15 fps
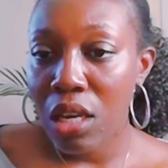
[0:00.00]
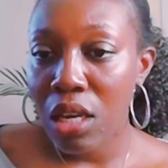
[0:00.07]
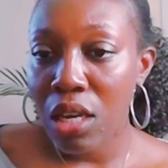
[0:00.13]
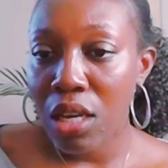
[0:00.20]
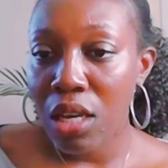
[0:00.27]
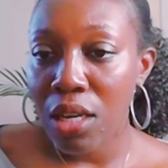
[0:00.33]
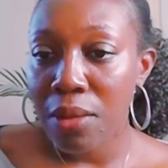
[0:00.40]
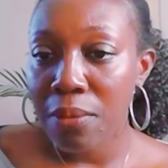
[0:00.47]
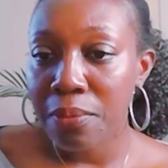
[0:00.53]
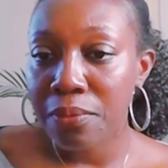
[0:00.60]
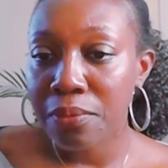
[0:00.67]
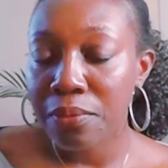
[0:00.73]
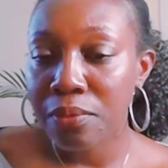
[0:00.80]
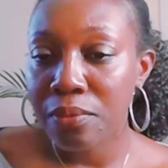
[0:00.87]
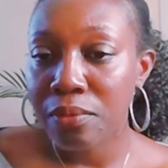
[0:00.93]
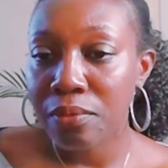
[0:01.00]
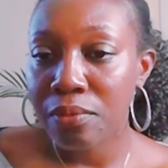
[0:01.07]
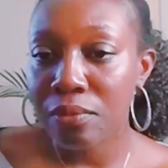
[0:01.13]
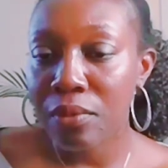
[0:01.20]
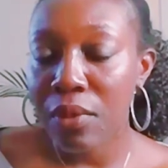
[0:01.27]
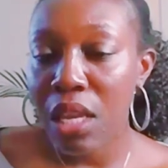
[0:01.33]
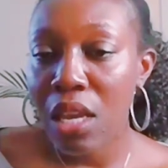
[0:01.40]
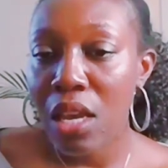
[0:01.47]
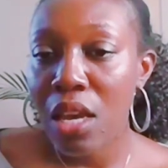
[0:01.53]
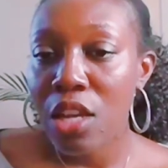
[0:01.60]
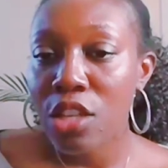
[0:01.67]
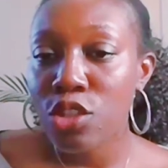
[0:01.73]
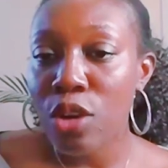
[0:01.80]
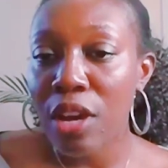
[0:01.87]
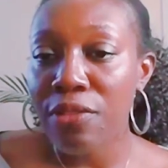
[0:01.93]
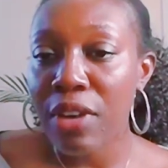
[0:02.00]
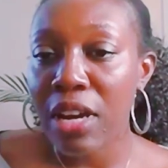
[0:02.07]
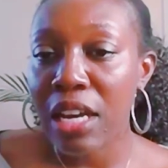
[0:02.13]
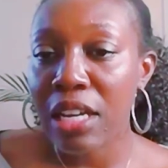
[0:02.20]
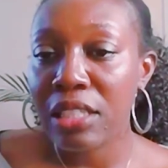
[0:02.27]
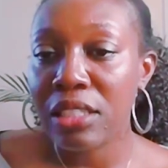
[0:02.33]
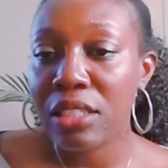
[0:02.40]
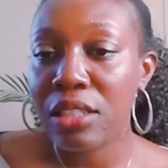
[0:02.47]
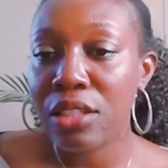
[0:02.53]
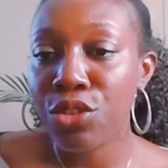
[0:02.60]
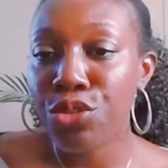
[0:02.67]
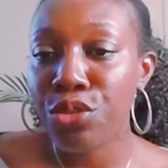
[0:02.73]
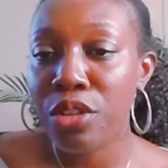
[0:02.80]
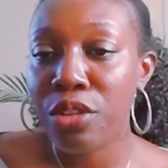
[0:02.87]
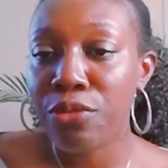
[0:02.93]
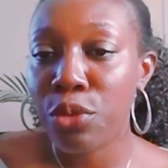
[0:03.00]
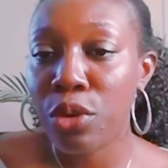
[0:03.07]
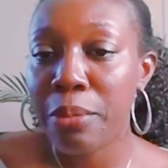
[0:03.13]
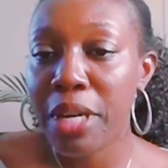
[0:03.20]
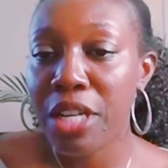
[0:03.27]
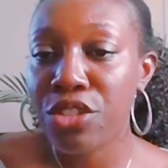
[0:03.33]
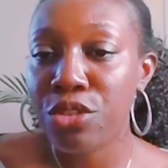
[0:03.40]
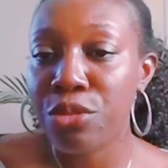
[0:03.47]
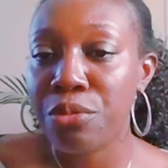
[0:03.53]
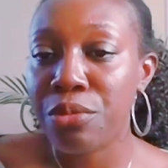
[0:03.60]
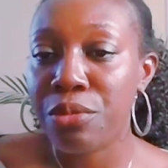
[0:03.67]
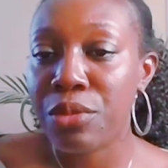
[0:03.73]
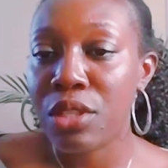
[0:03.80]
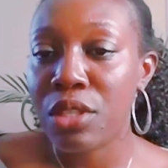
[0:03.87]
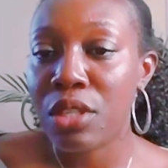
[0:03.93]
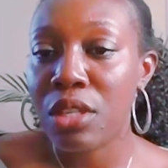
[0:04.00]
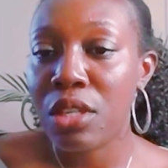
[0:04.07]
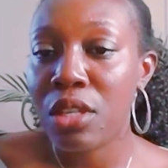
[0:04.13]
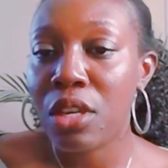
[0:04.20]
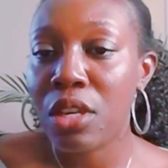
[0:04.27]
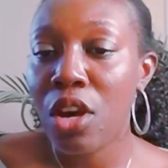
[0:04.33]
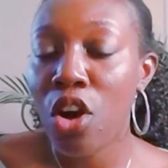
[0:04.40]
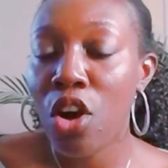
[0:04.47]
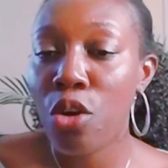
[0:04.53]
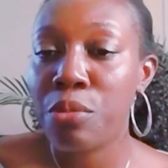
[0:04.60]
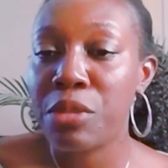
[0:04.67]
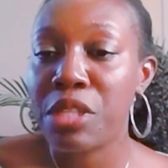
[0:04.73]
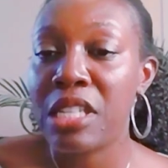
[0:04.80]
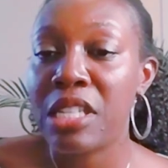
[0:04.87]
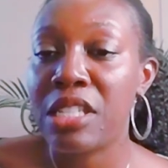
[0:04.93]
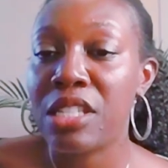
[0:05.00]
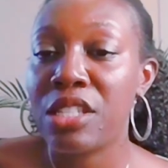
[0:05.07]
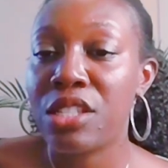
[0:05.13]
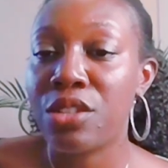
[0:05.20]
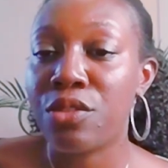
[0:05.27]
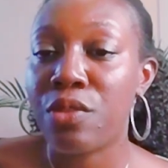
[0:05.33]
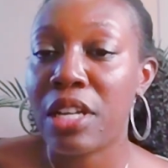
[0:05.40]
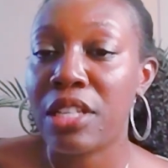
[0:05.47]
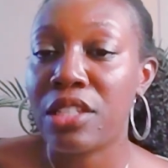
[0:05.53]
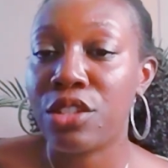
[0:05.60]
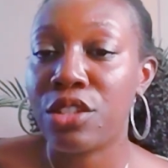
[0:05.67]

Um, do I find three and four bedrooms homes easy to rent to